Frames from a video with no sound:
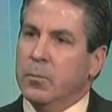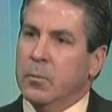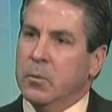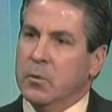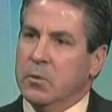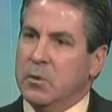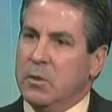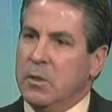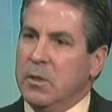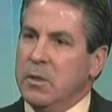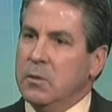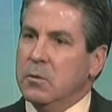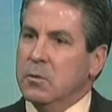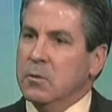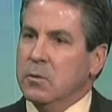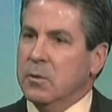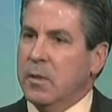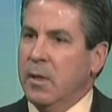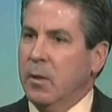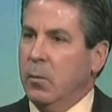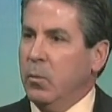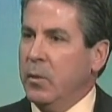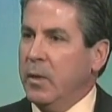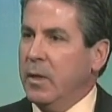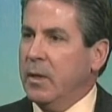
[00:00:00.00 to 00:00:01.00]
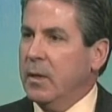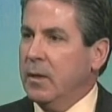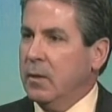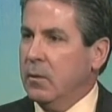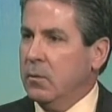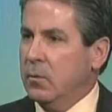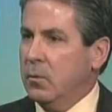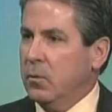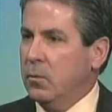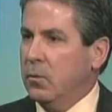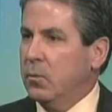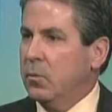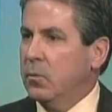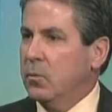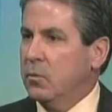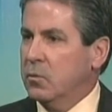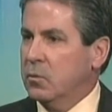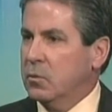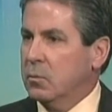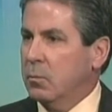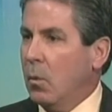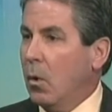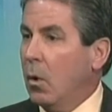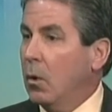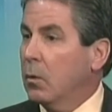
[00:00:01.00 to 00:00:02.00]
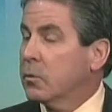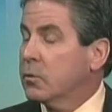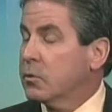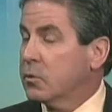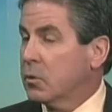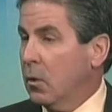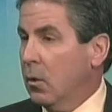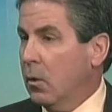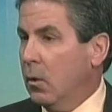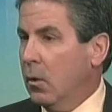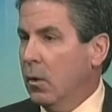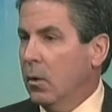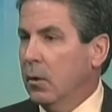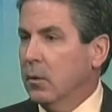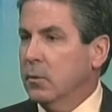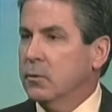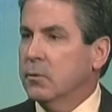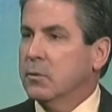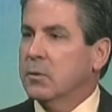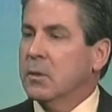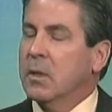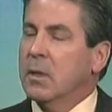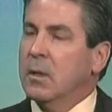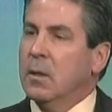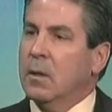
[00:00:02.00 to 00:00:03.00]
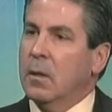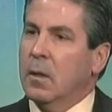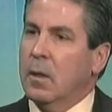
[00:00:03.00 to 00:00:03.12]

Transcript: procedures that we can do through smaller scars,